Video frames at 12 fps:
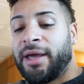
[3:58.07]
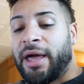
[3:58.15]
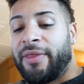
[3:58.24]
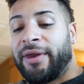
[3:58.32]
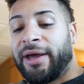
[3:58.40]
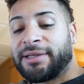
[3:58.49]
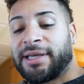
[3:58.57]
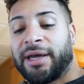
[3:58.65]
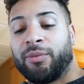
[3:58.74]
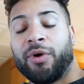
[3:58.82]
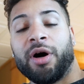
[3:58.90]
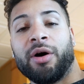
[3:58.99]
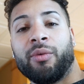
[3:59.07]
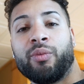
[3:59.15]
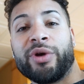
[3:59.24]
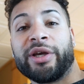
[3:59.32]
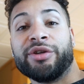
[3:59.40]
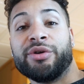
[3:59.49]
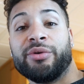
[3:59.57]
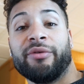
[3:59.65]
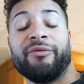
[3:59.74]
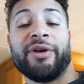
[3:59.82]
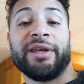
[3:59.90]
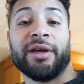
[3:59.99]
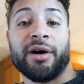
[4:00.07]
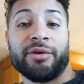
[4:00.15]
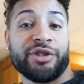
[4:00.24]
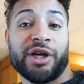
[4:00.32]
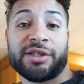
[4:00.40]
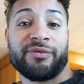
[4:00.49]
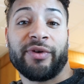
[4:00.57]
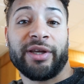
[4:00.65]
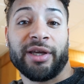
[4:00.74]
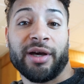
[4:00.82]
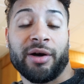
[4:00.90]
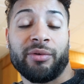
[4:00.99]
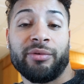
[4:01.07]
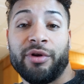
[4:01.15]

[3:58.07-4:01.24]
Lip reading: And then I said, well, we can do the video, just video,